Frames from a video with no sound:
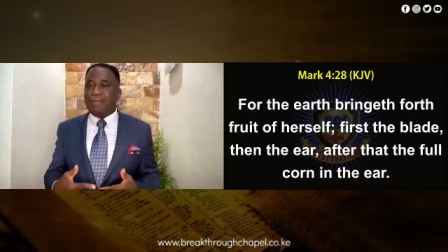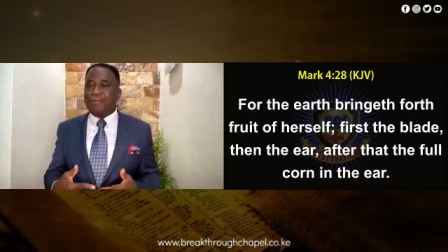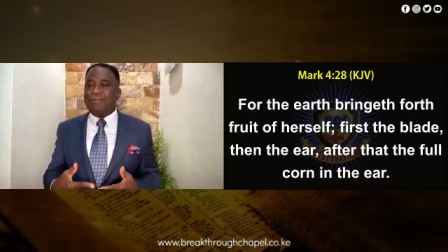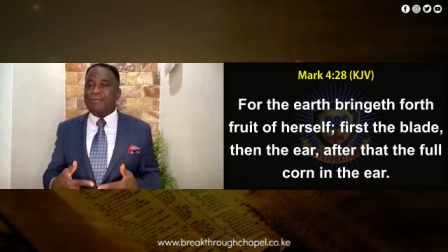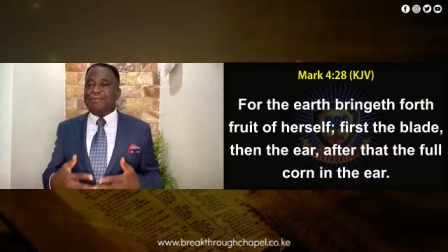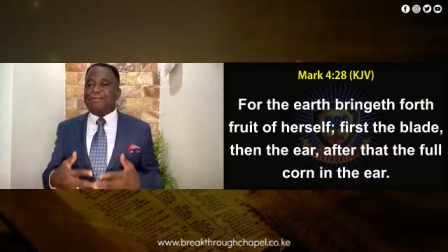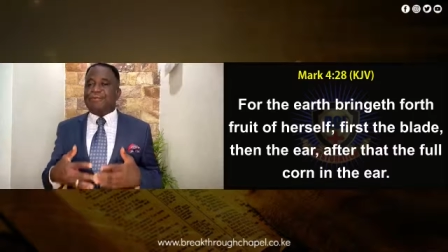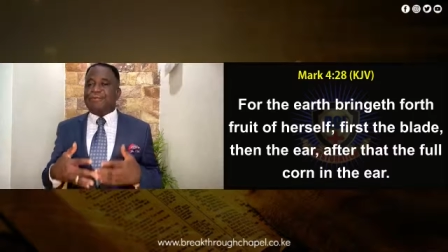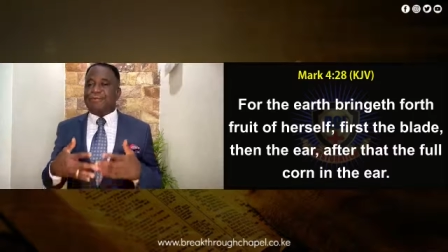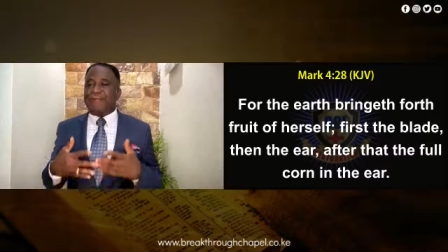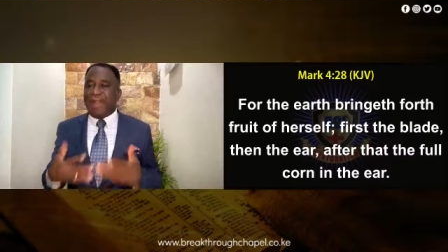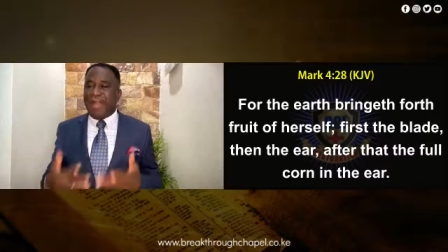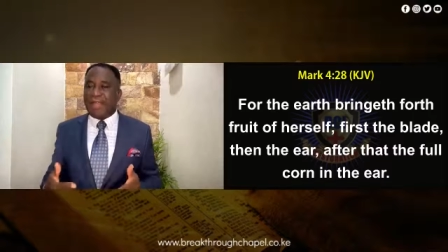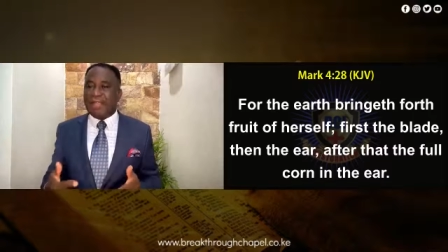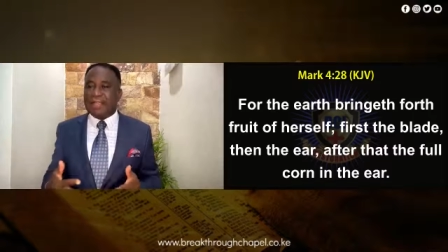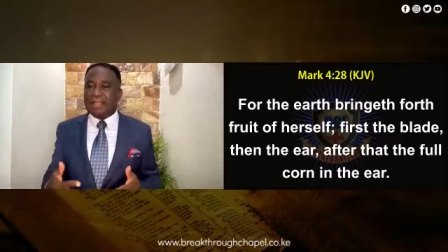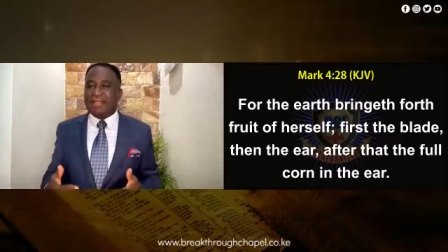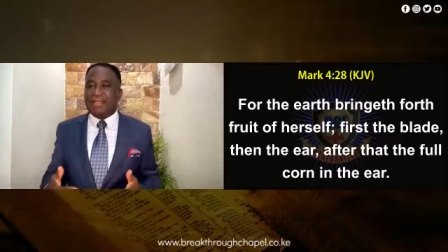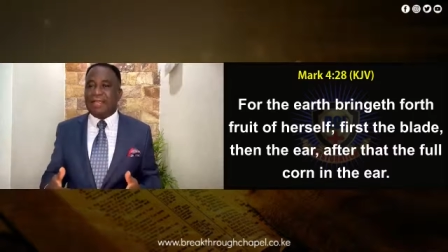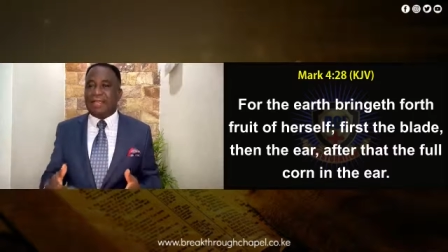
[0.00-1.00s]

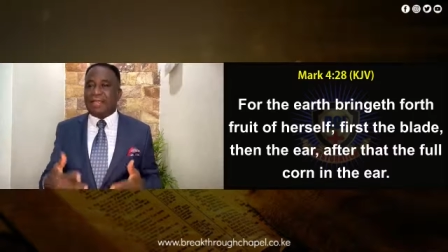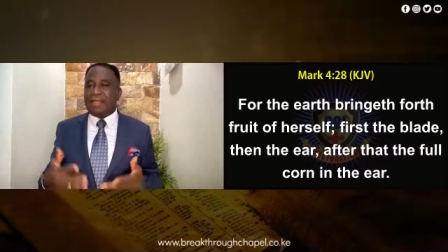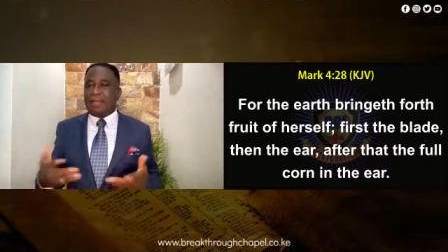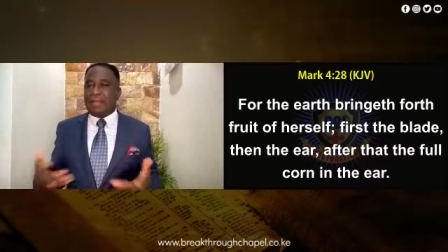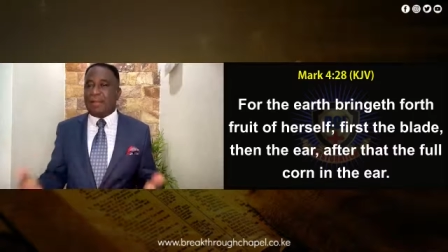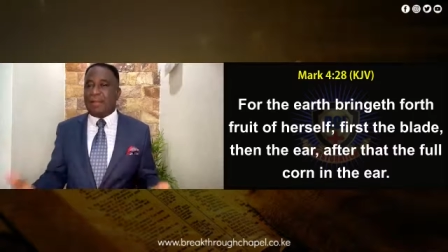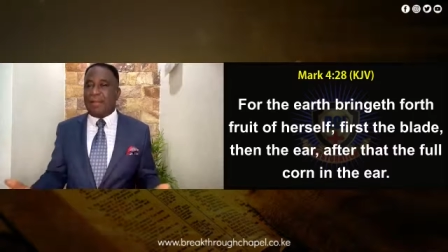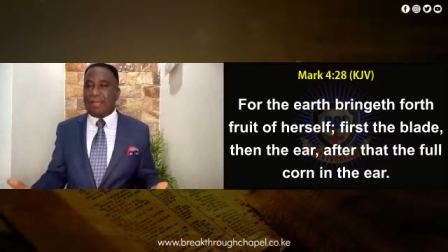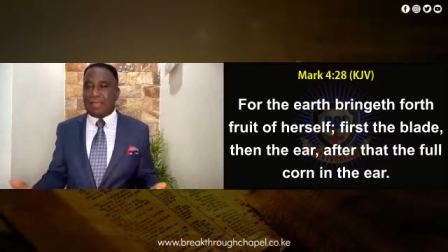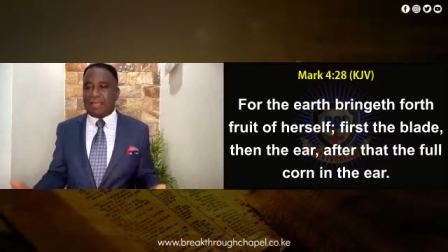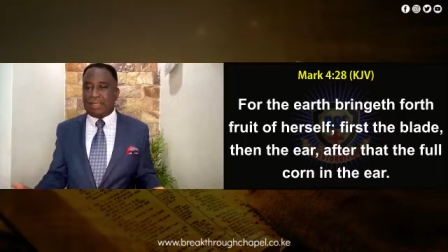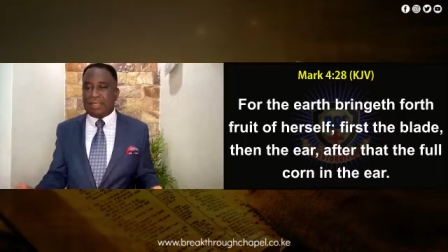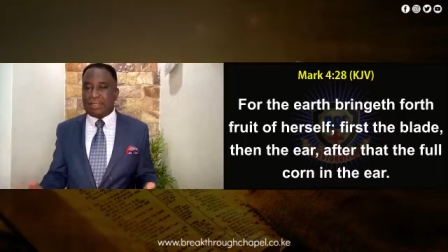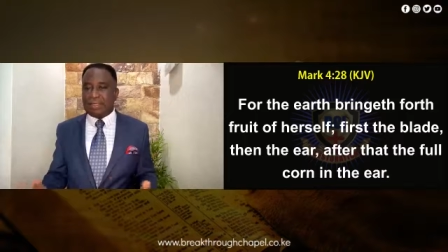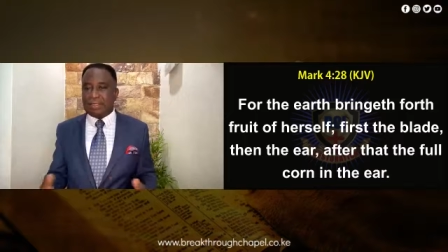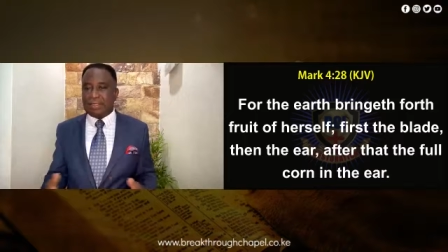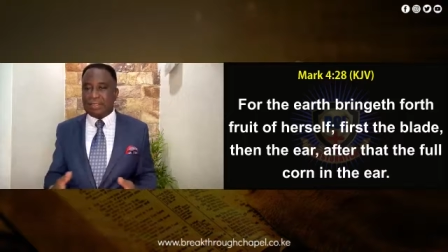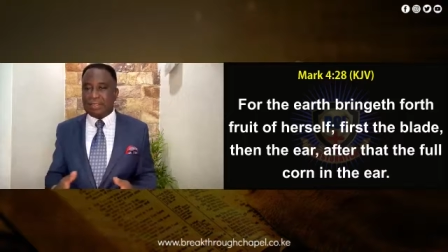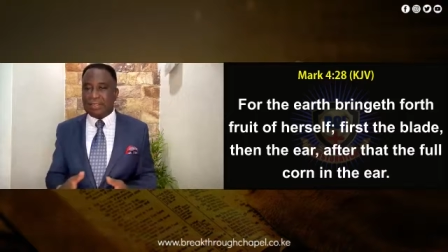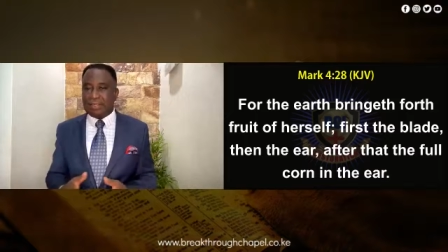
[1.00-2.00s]
First the blade,
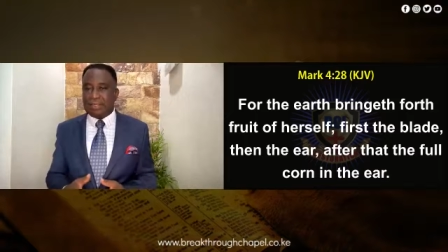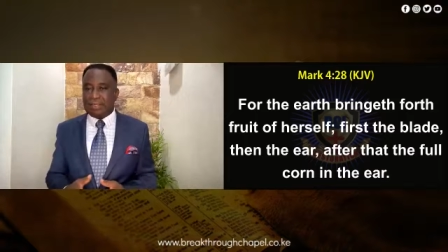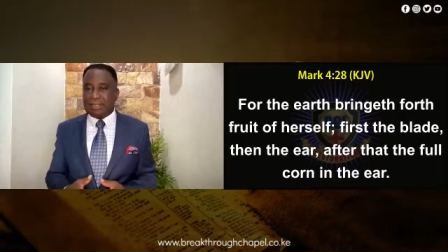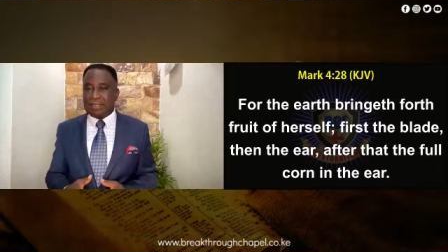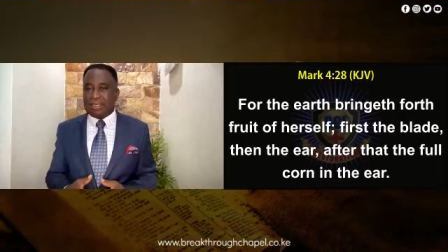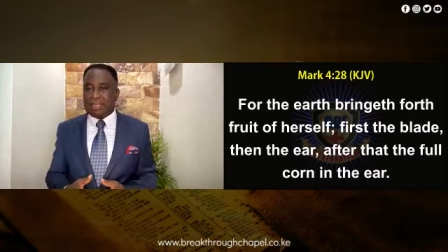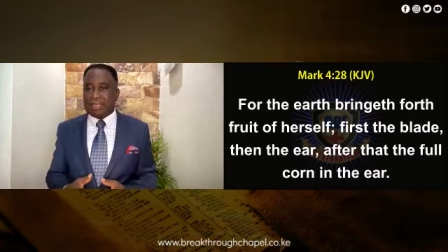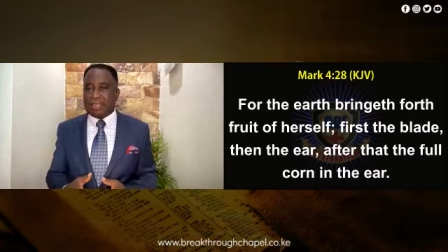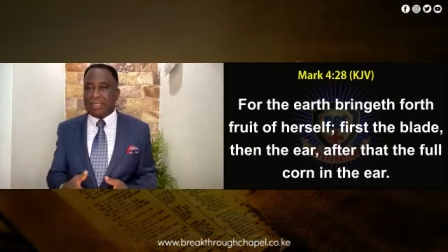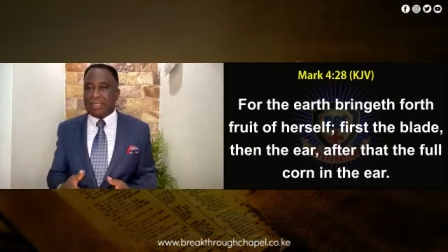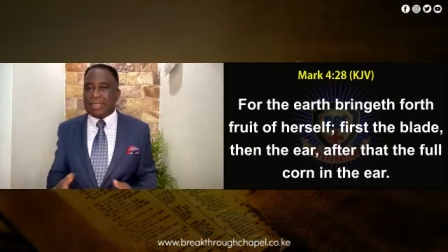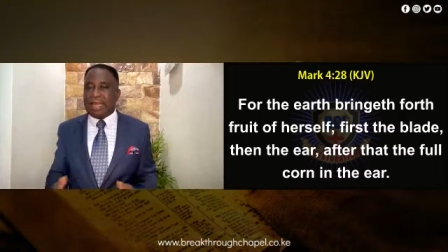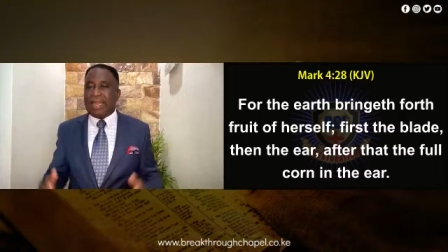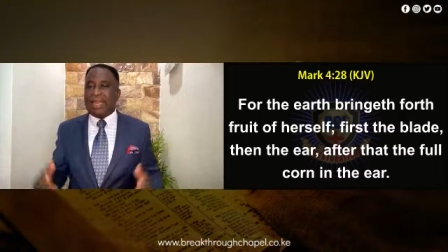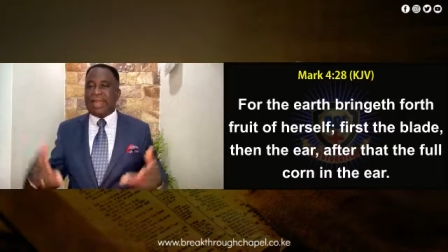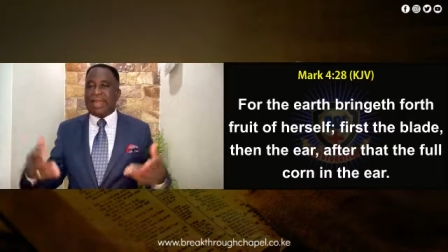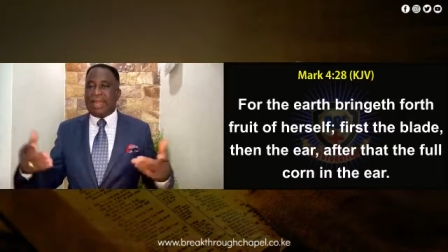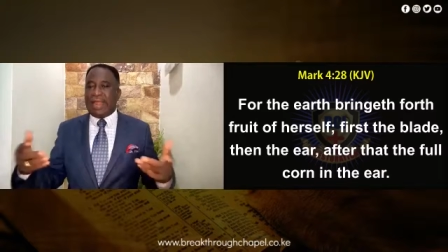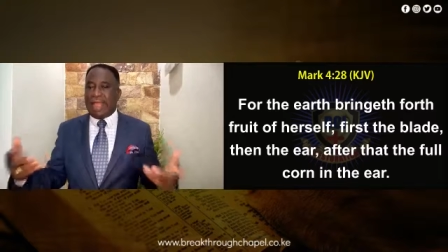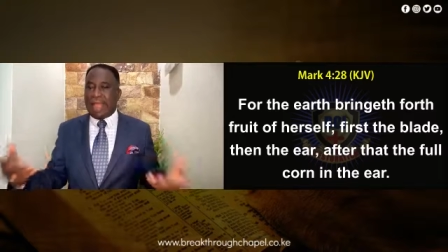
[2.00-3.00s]

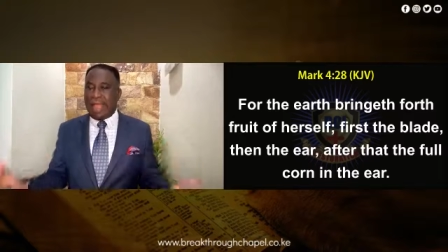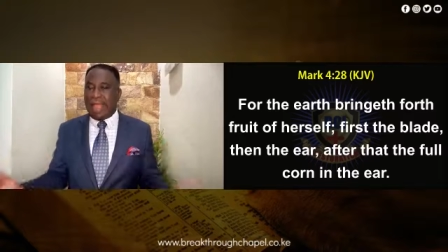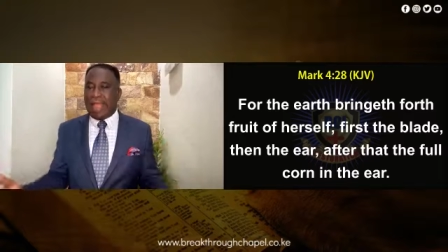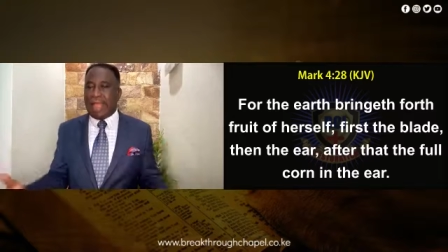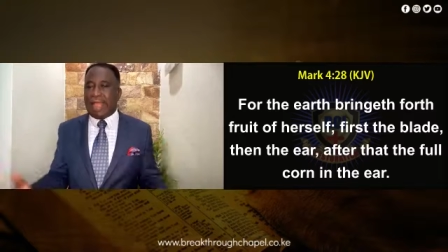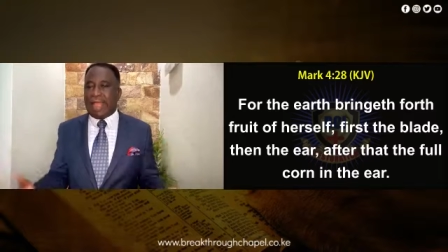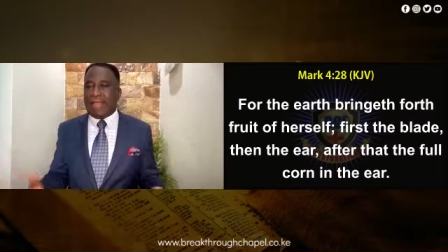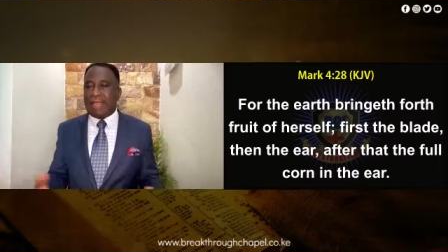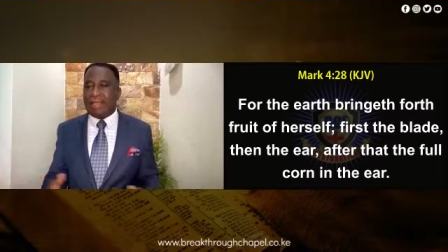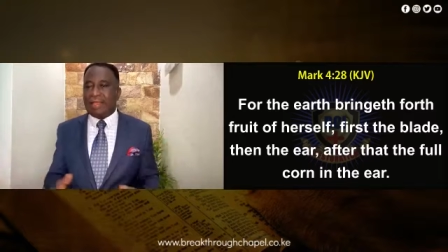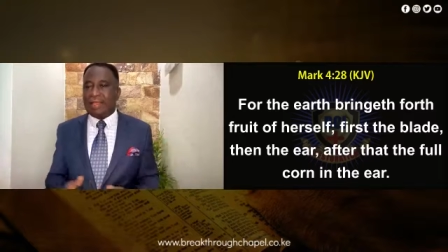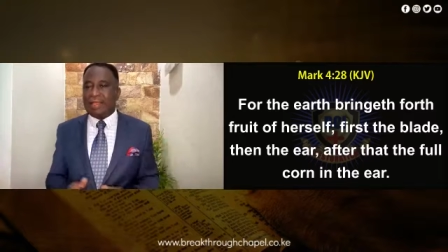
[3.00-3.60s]
then the air,